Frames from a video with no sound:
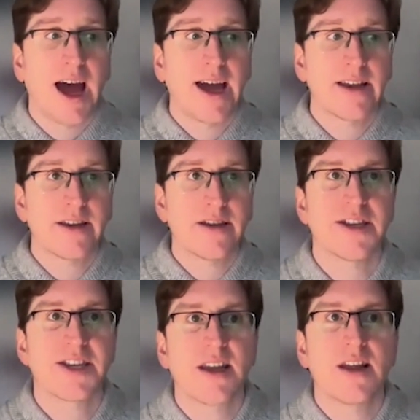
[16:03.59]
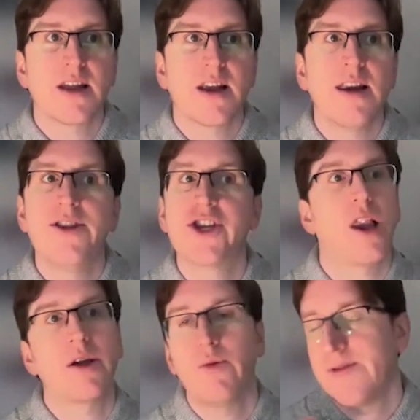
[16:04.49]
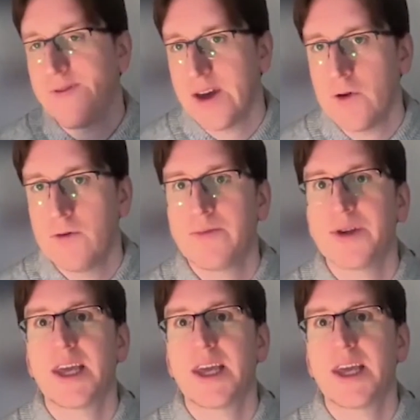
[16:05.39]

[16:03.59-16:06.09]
And just like with films,